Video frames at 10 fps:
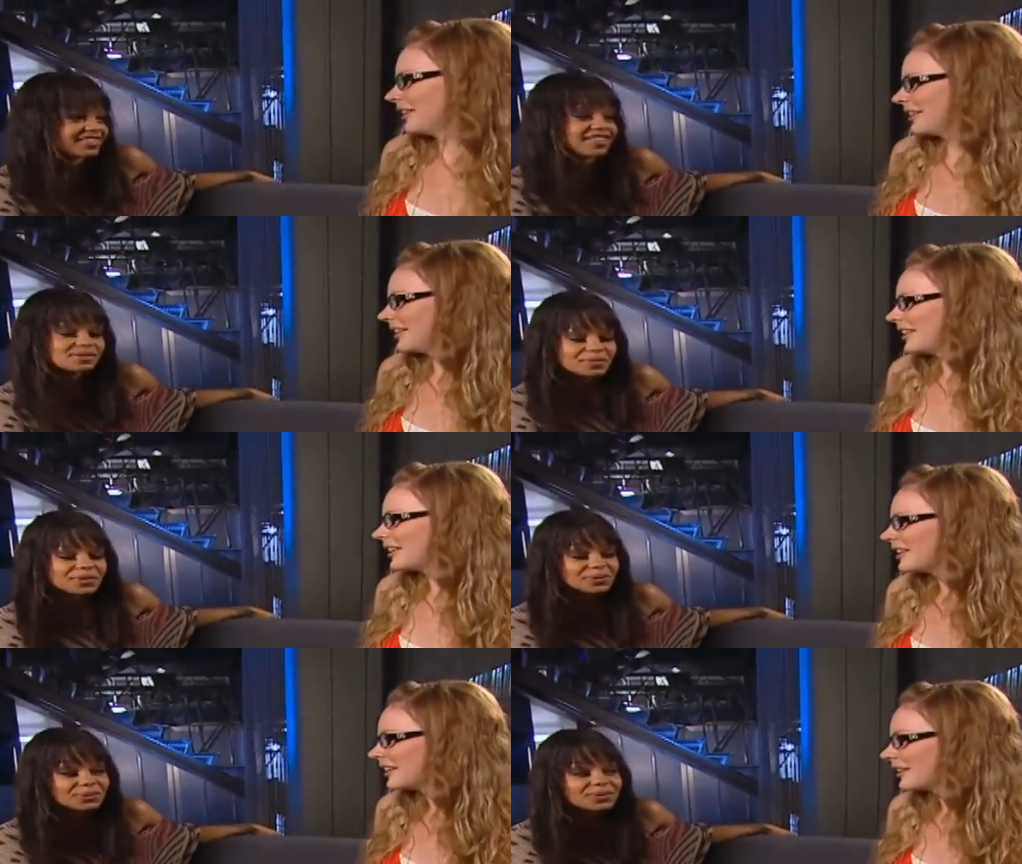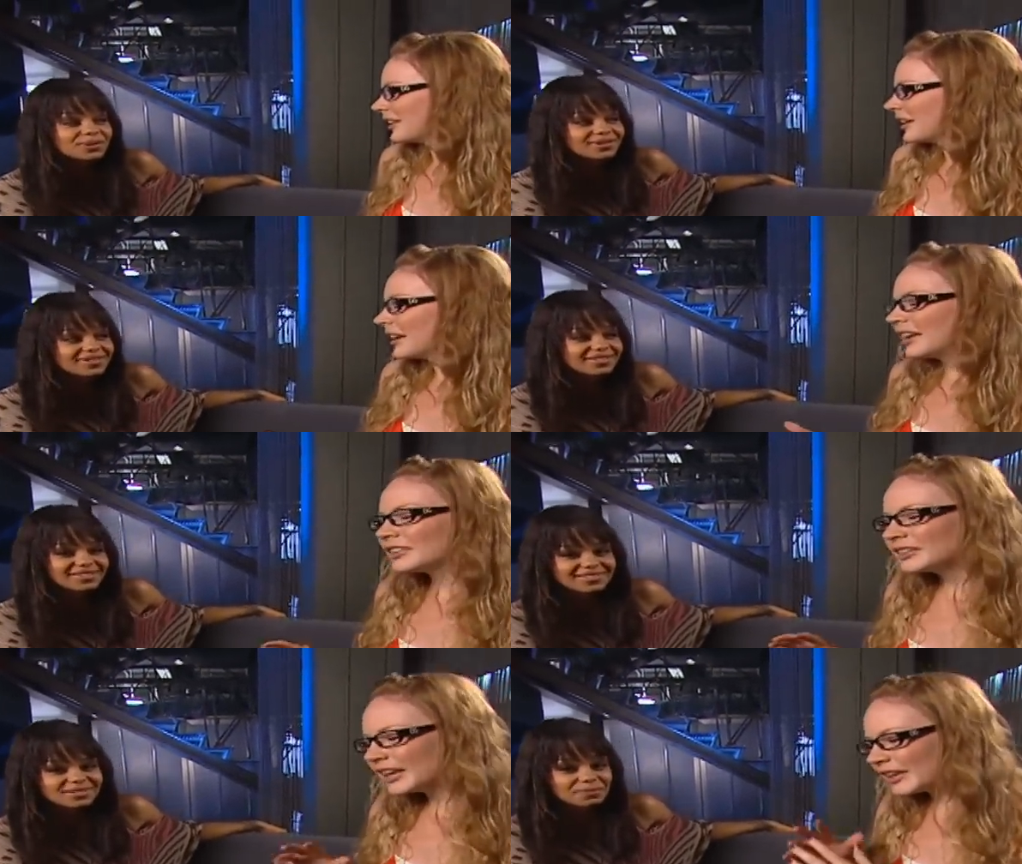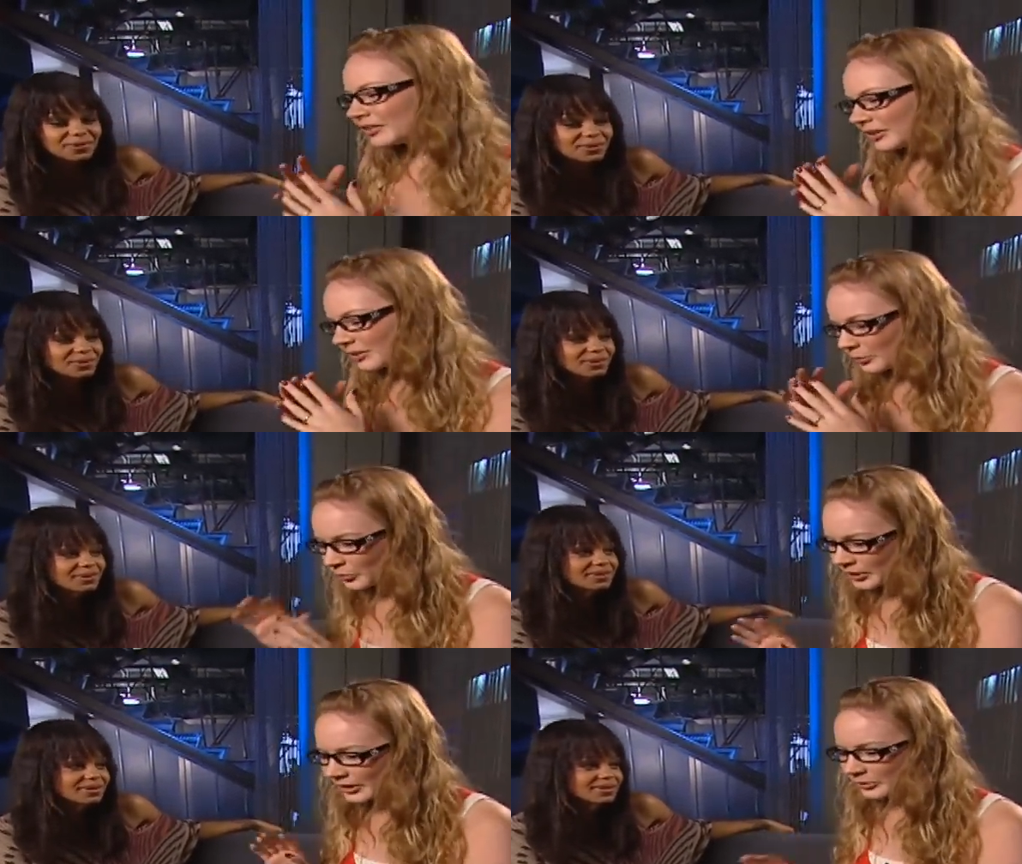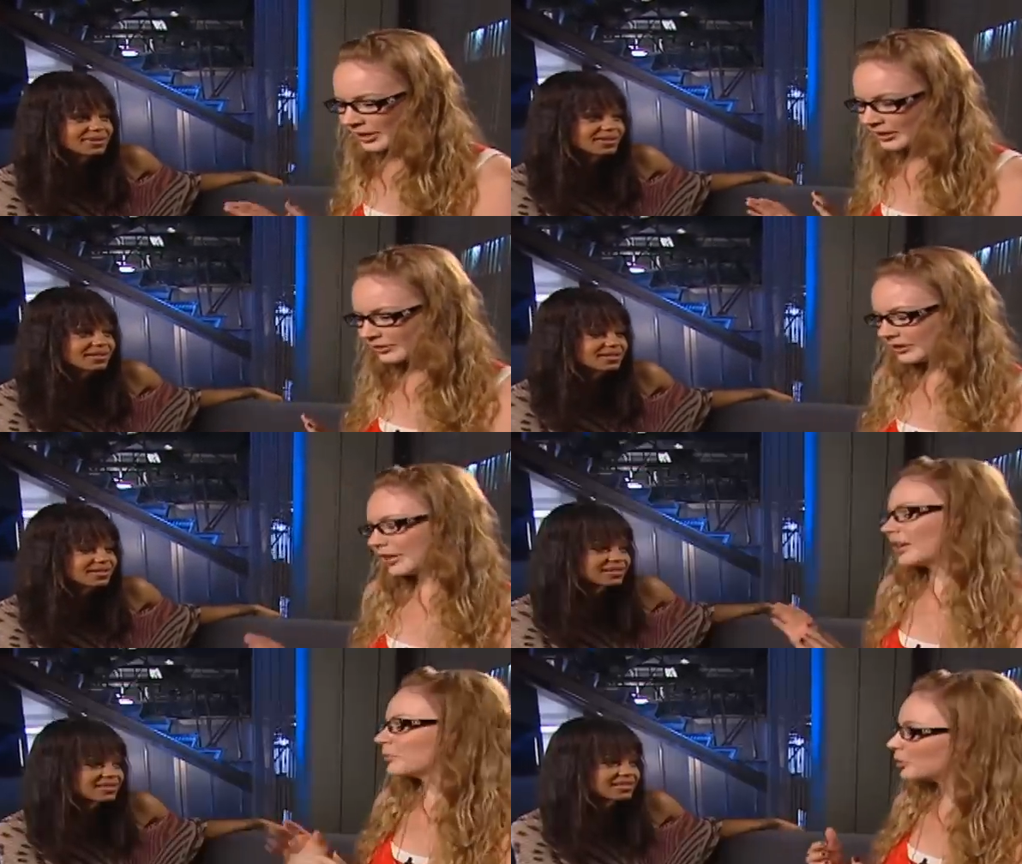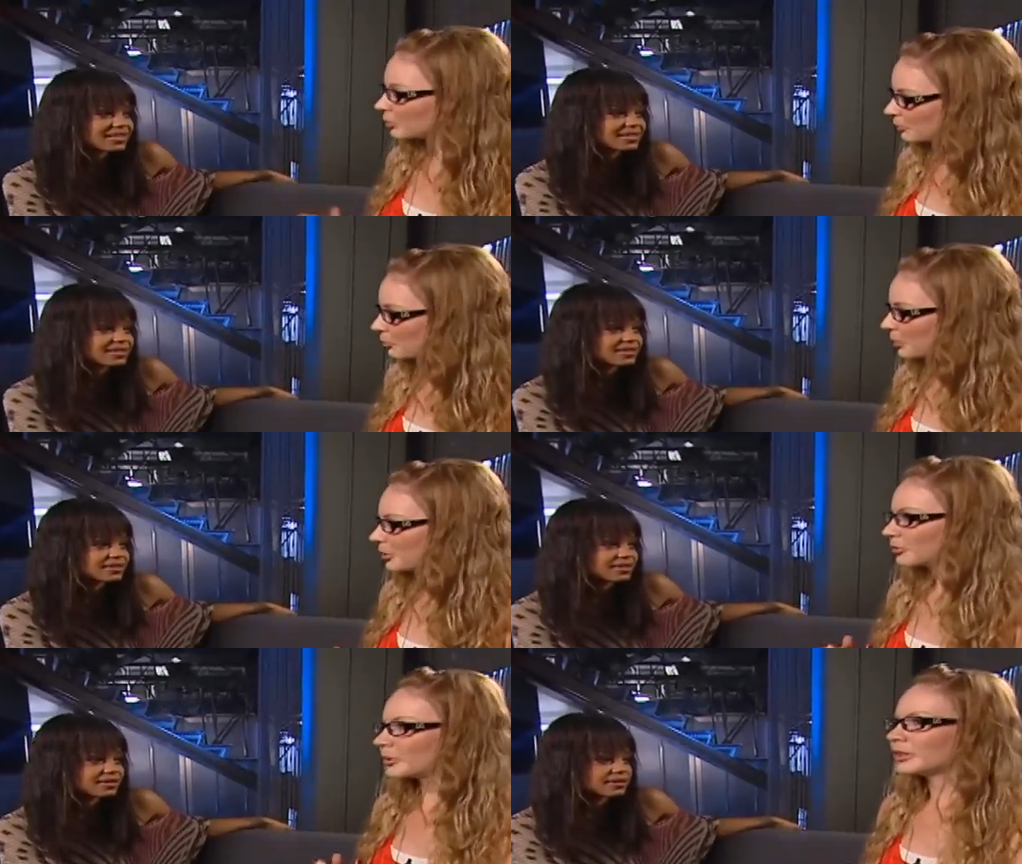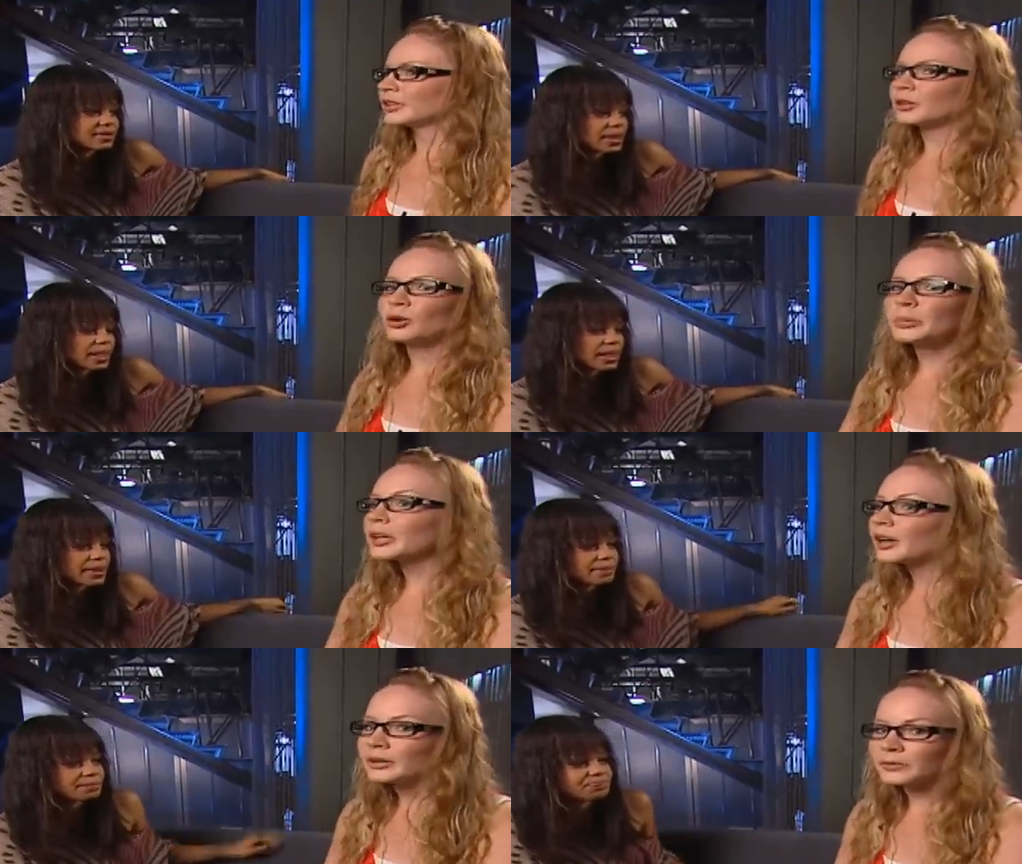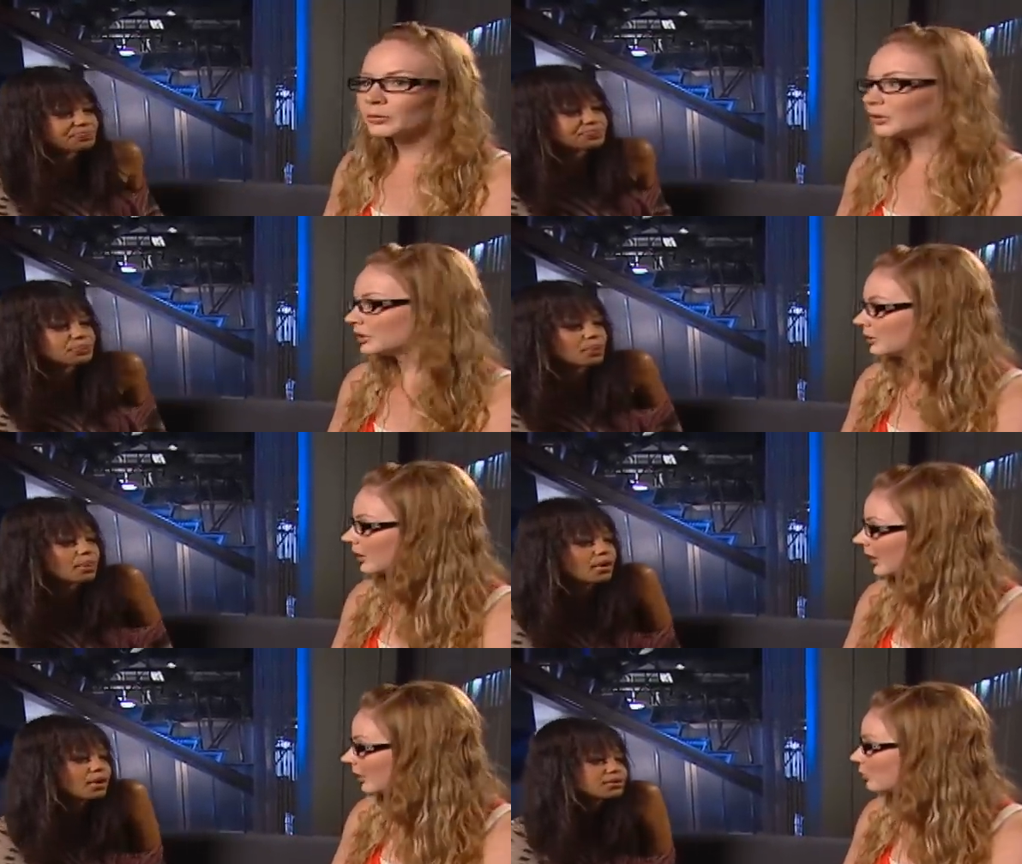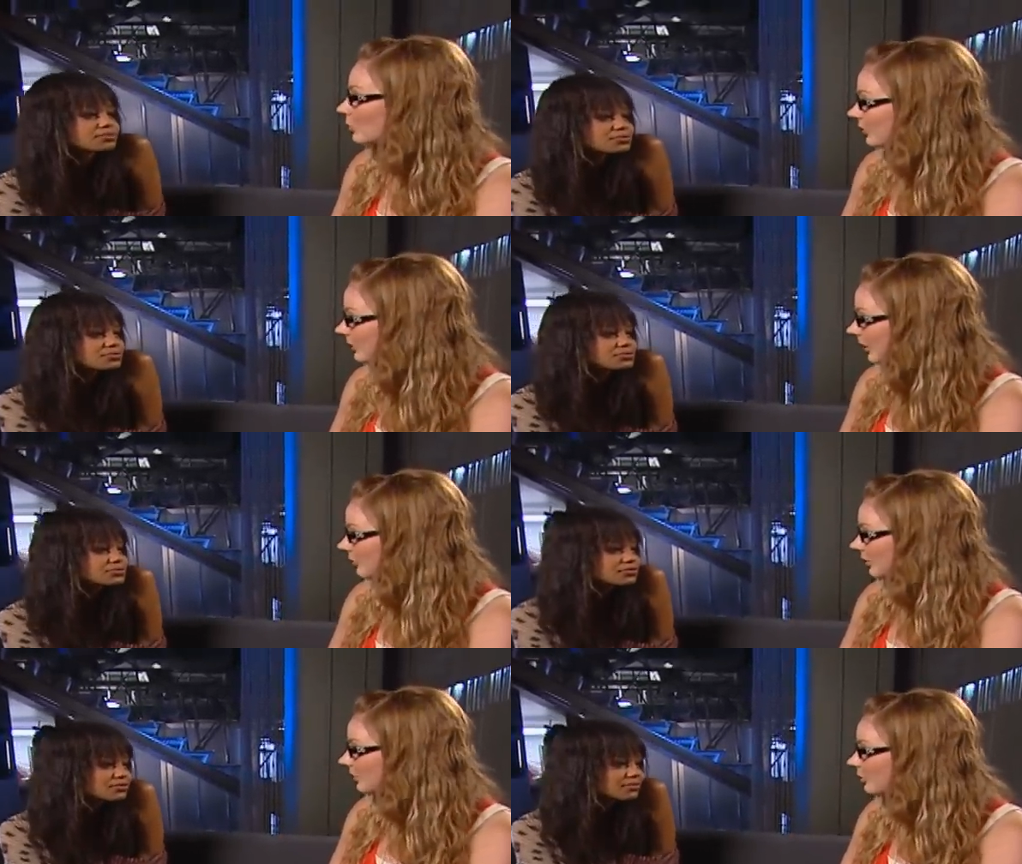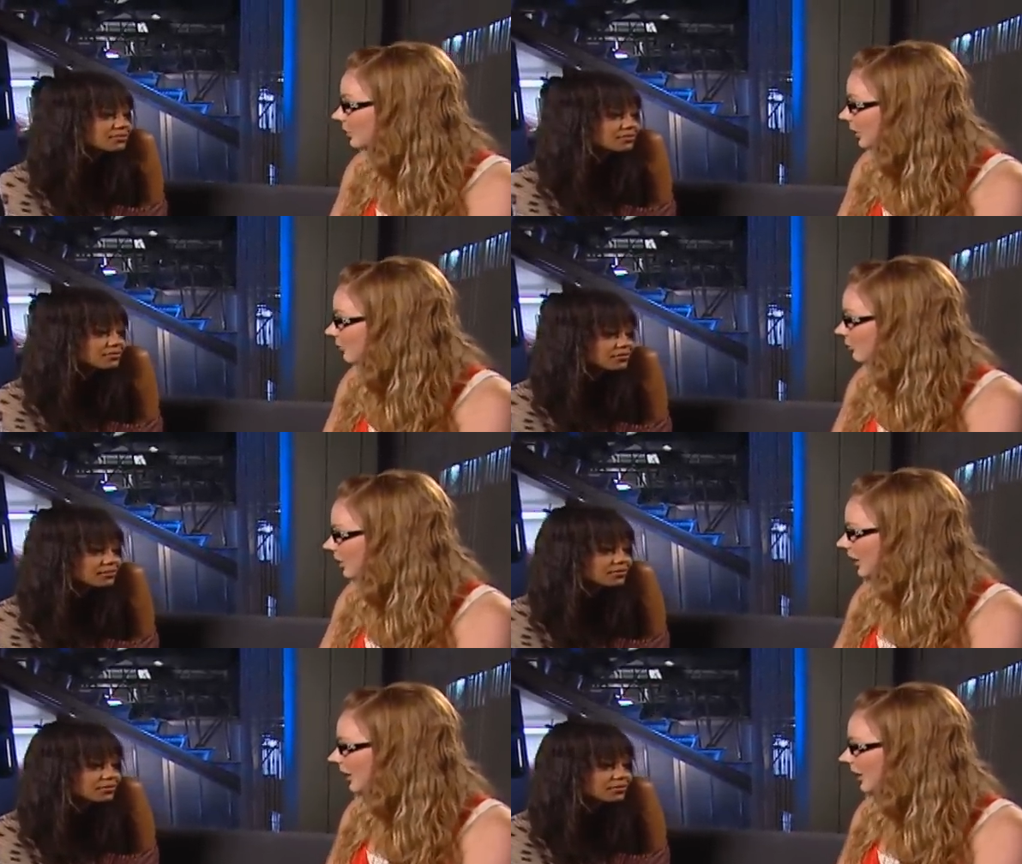Speaker 1: That's pretty cool. See, I, pretty cool. When, I, when I see that, I'm not a performer, so I think, oh my god, if I won, I'd have to go on stage and give a speech.